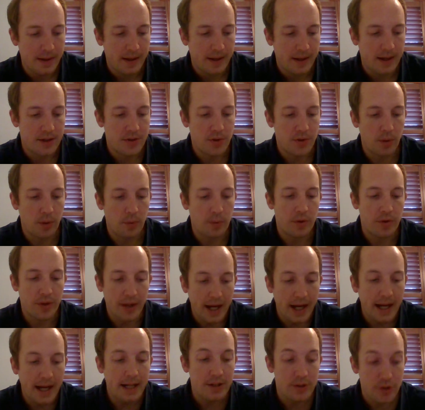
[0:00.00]
And so
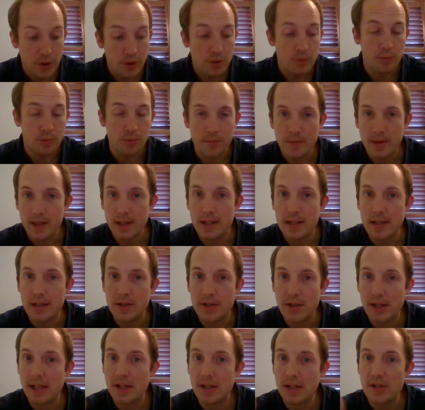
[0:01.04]
they too, in
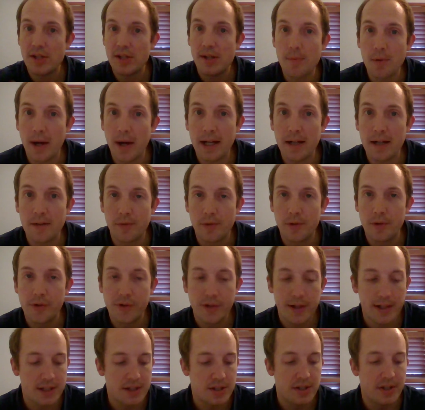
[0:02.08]
2 Samuel 8 and verse
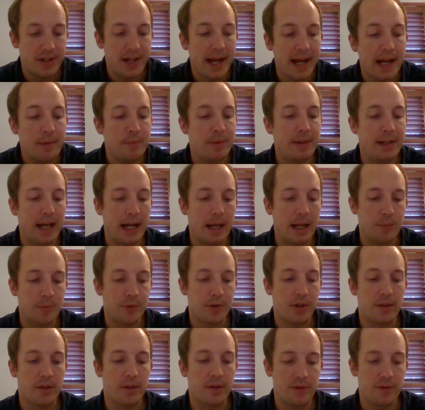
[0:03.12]
6, they became
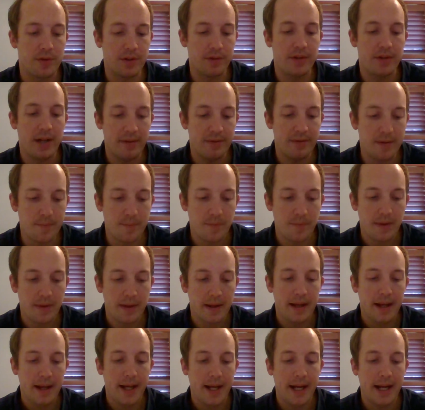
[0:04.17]
servants of David.
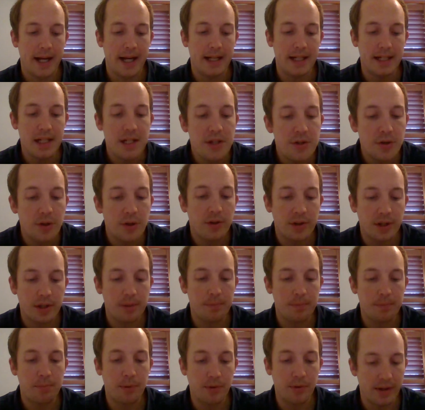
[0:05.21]
And he took their
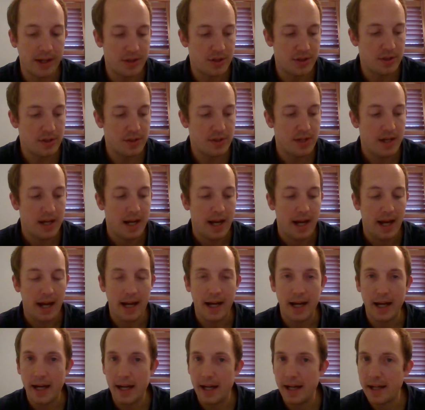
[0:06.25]
possessions.
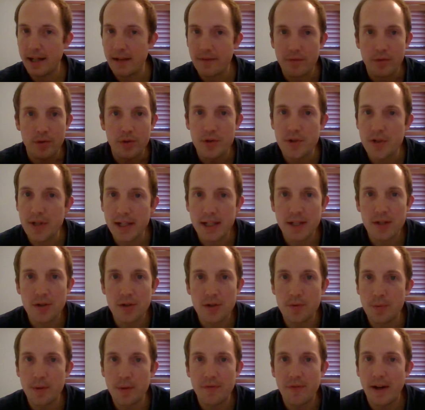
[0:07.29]
And in verse 6,
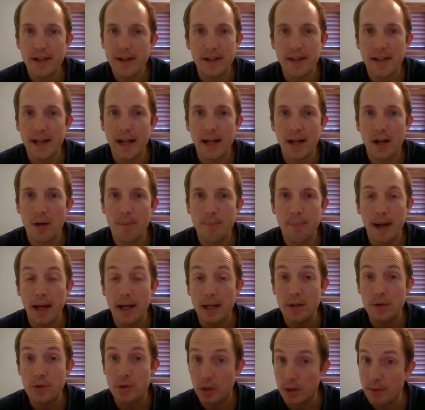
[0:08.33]
we find that they are
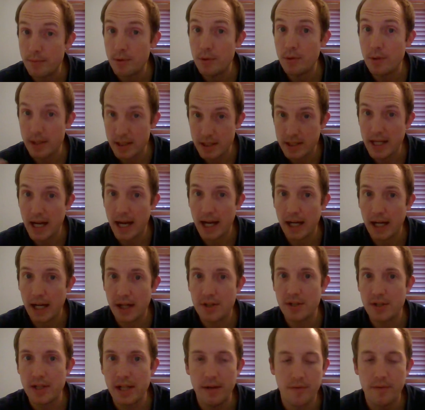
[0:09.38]
paying tribute and tax
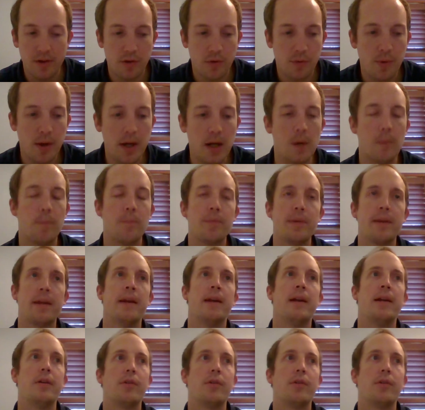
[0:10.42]
to David as well.